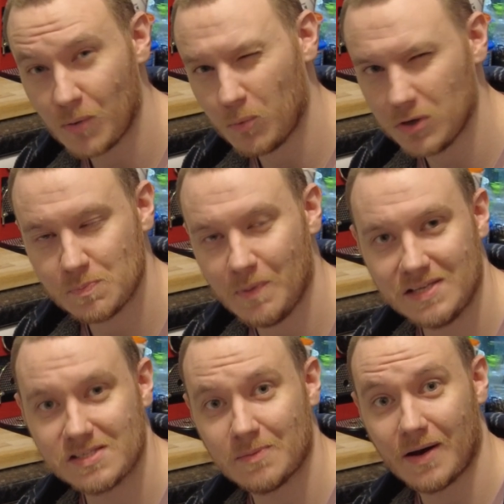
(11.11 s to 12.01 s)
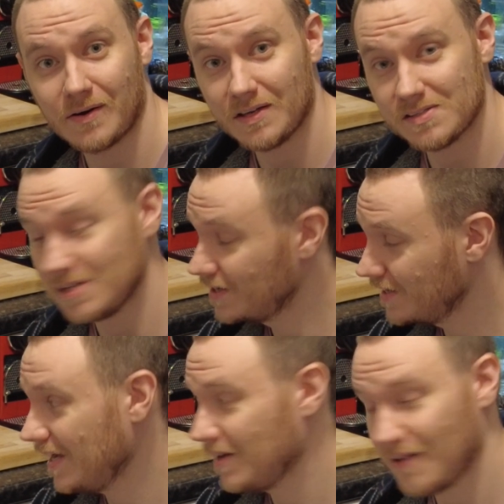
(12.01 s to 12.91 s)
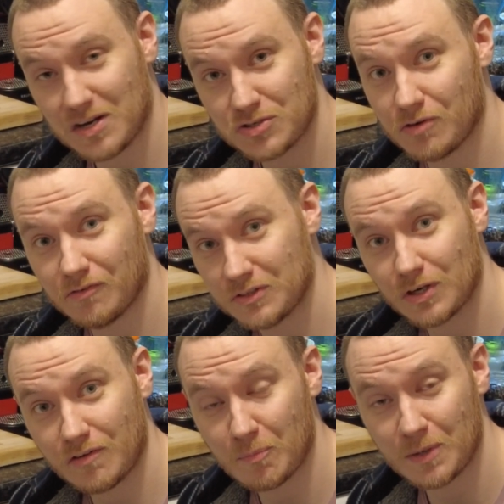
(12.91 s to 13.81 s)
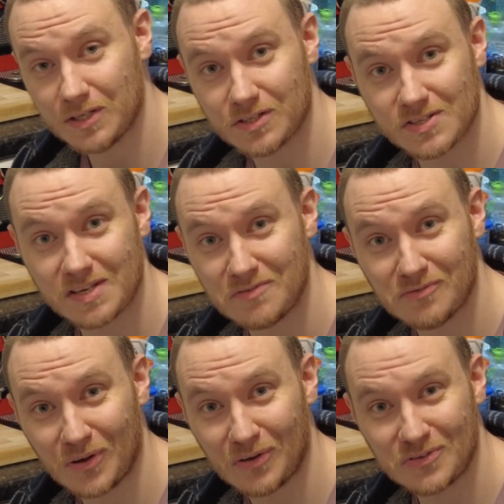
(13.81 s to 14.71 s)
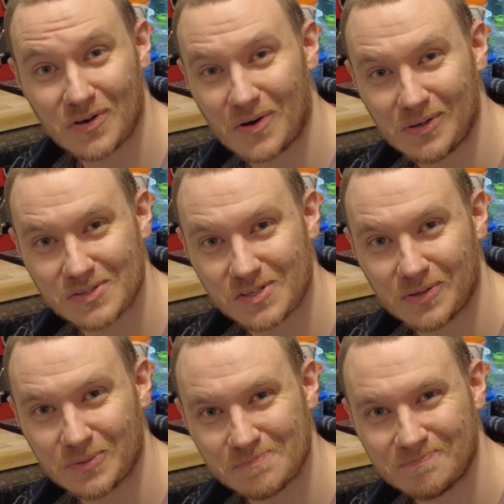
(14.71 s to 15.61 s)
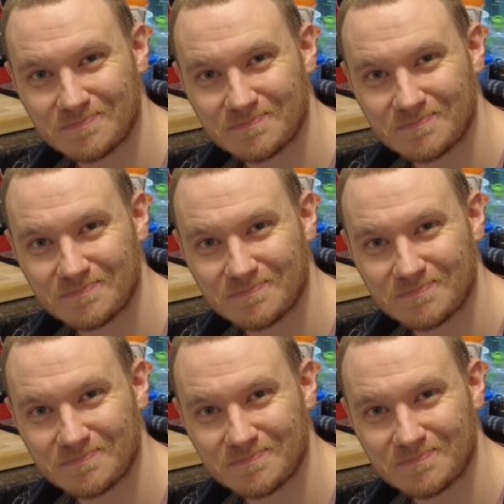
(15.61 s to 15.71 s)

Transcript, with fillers: and what's best about it is that you can get your astrophotography pictures involved also.